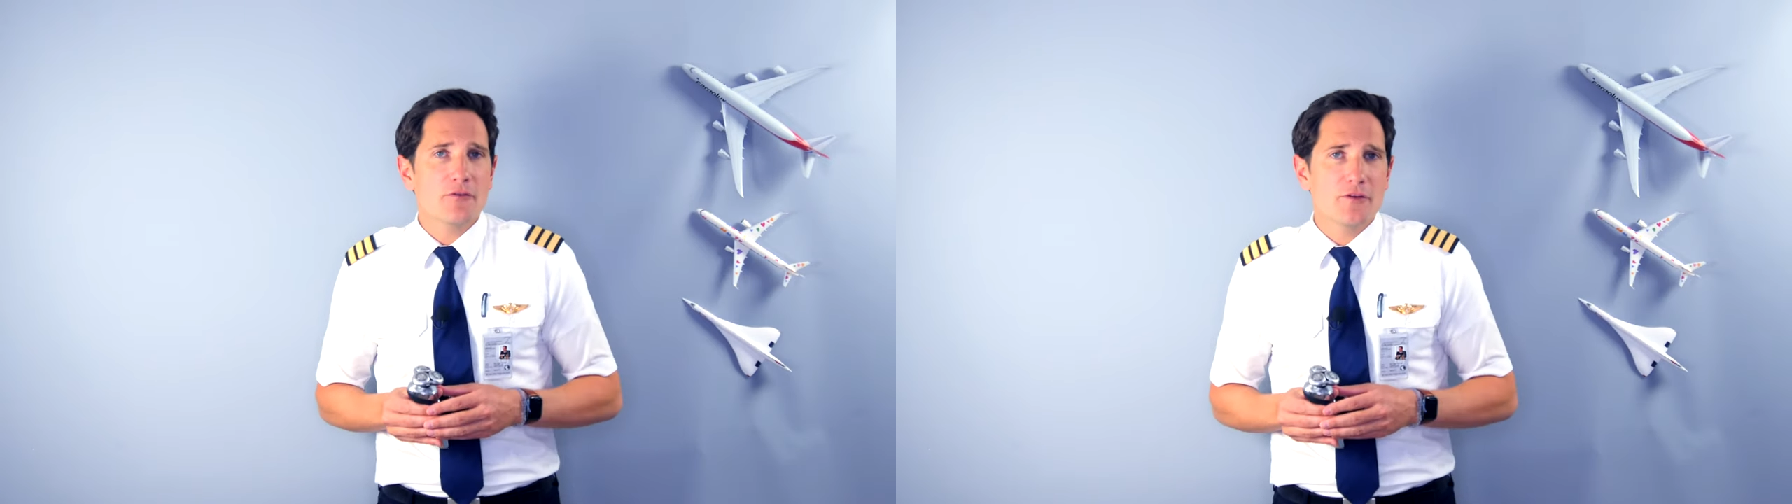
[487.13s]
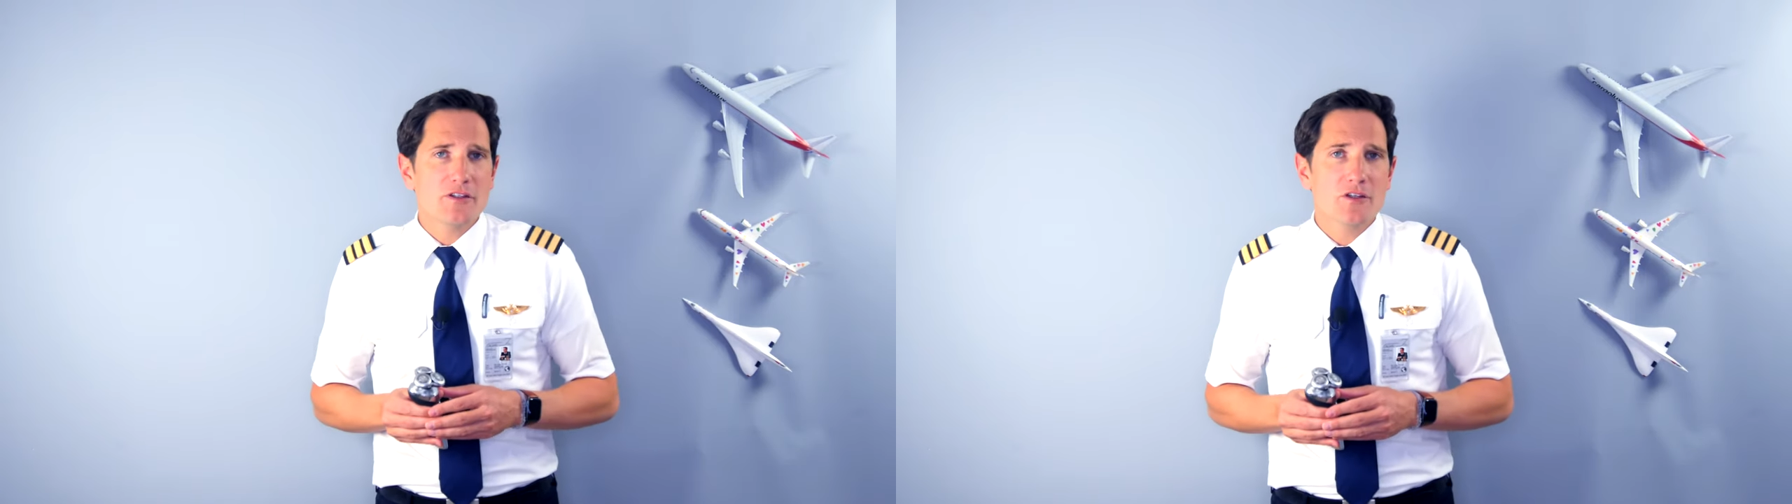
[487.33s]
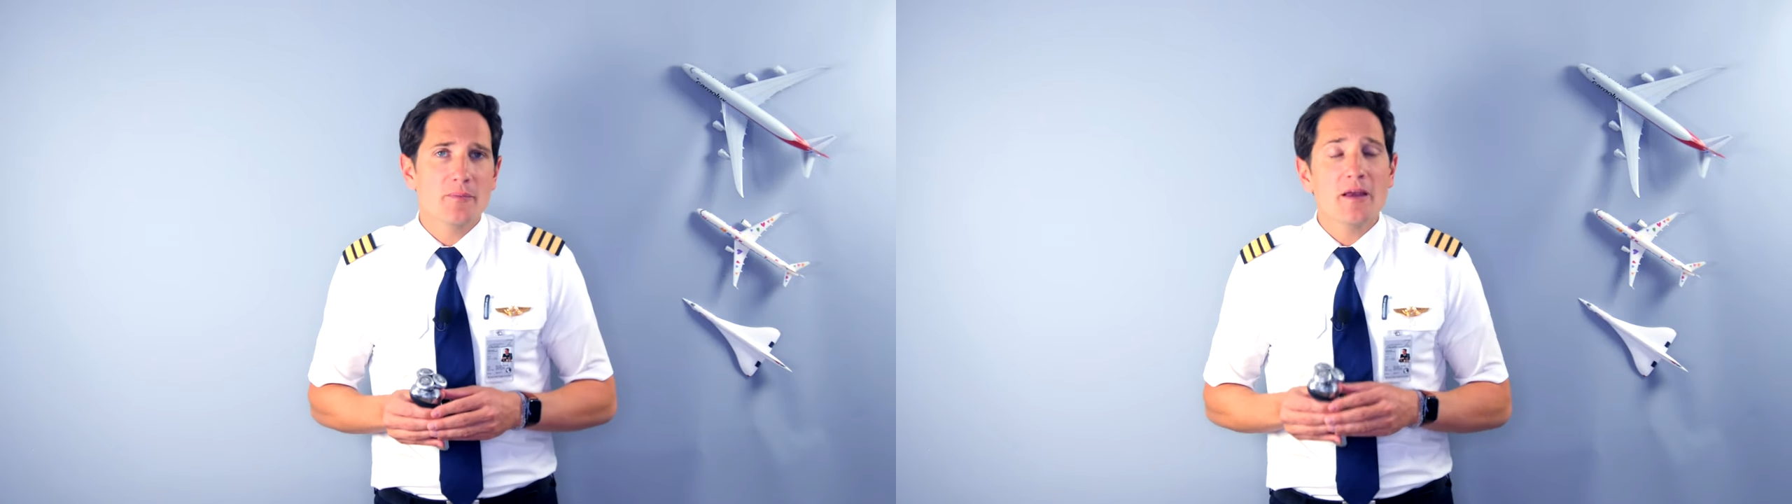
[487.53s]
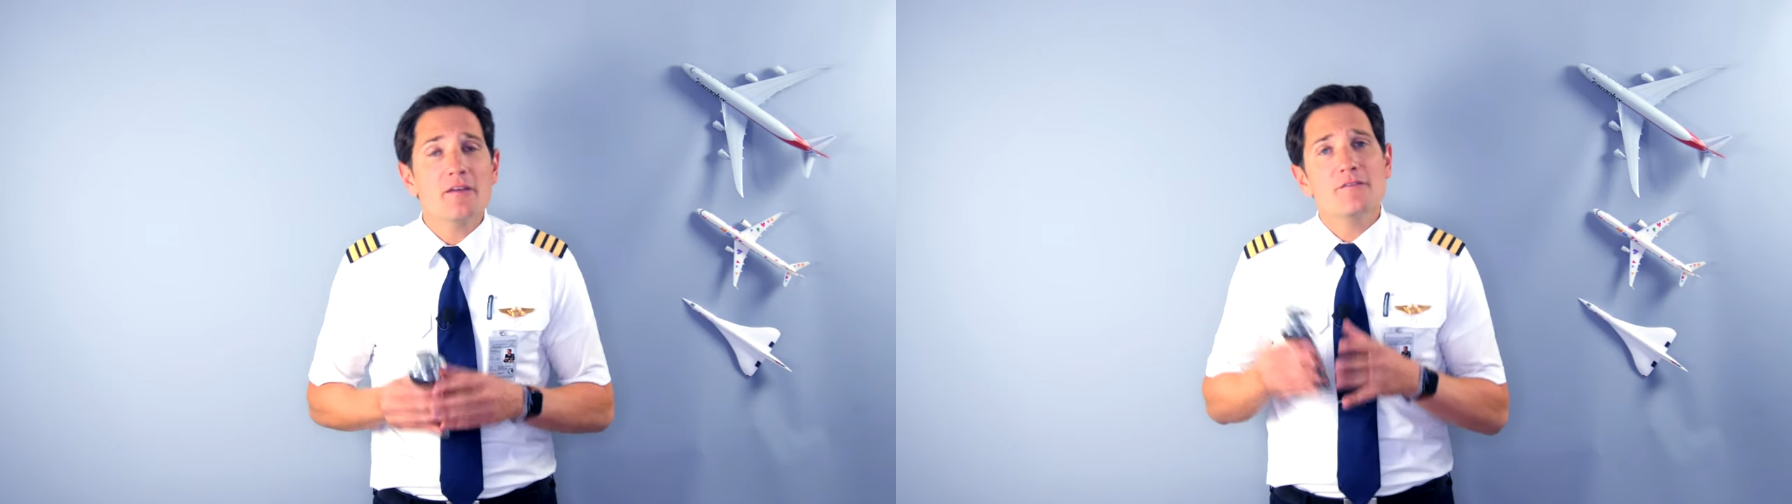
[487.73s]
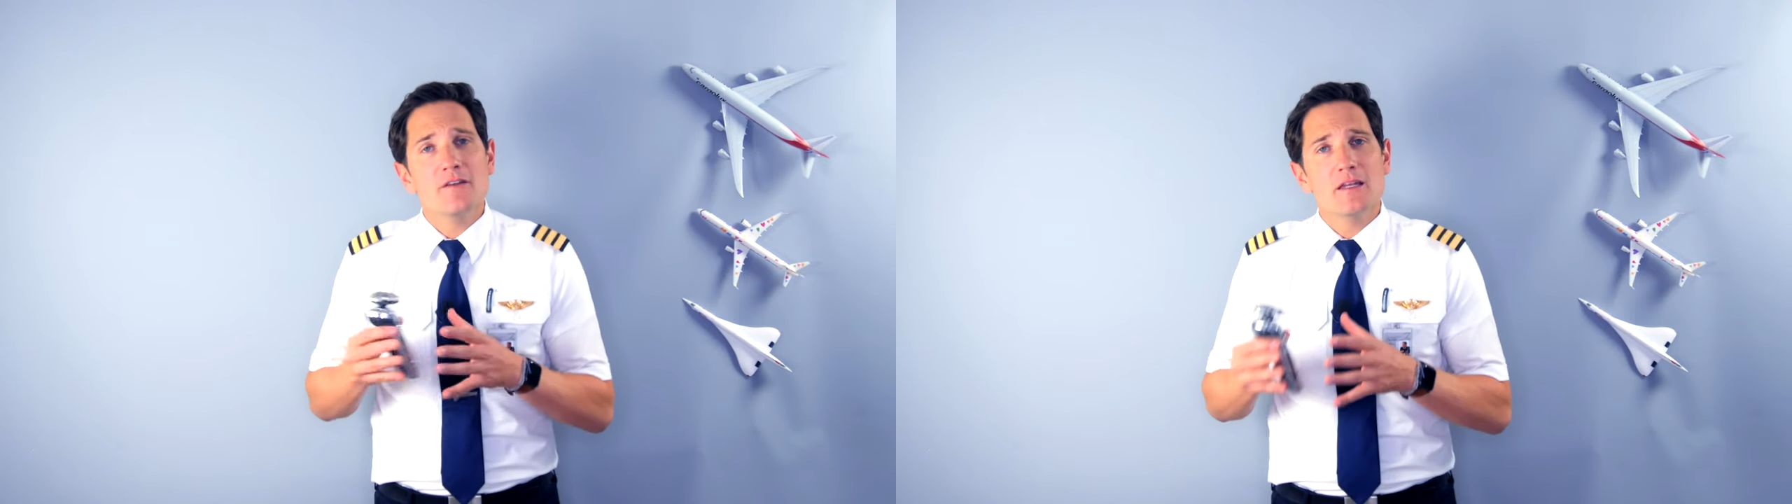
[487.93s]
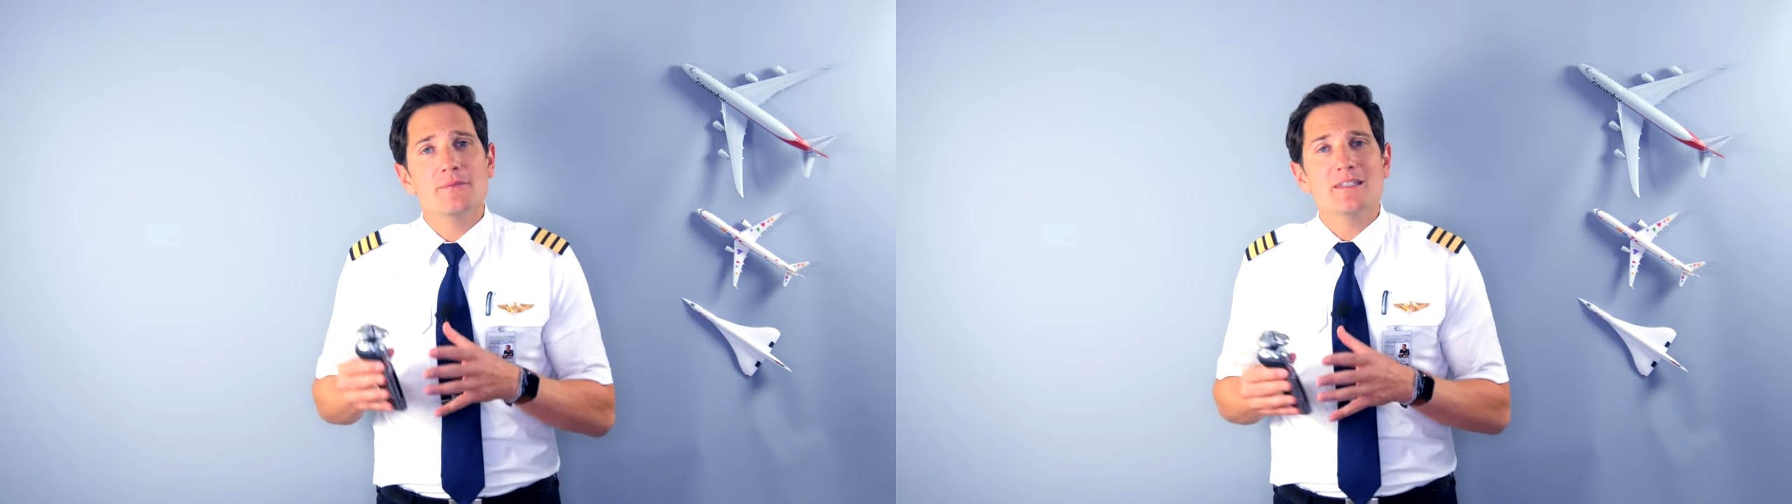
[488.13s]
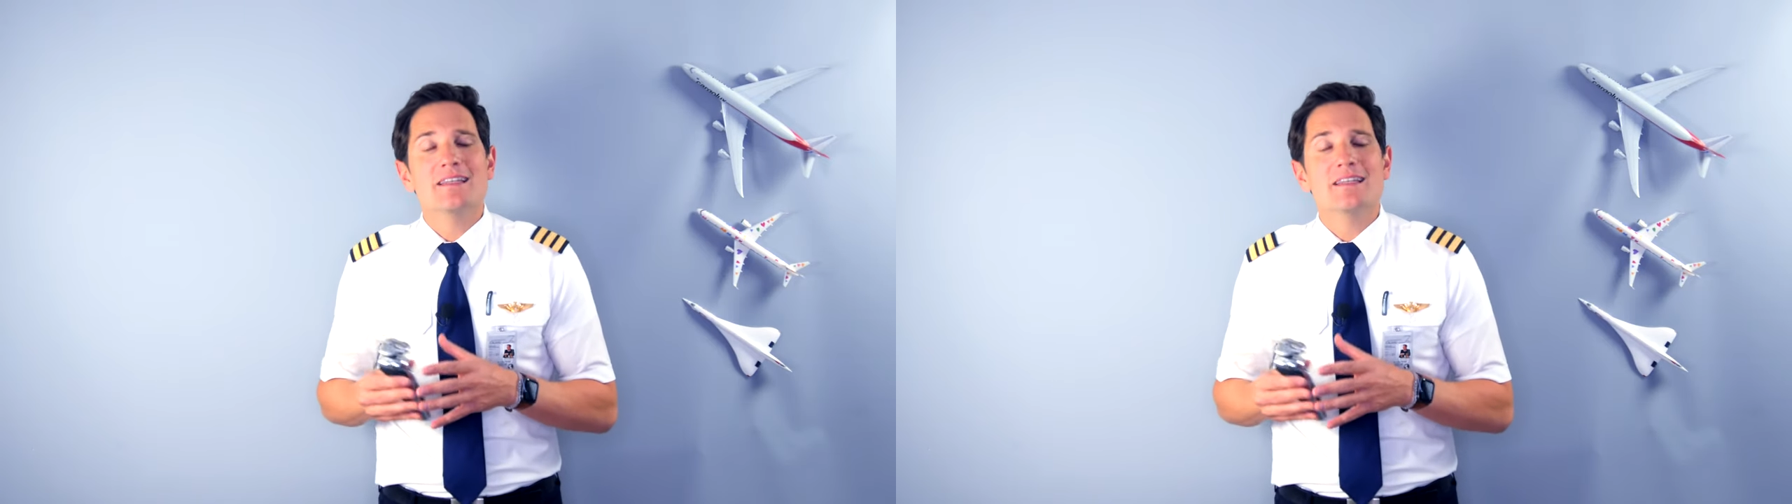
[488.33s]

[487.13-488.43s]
feature by Philips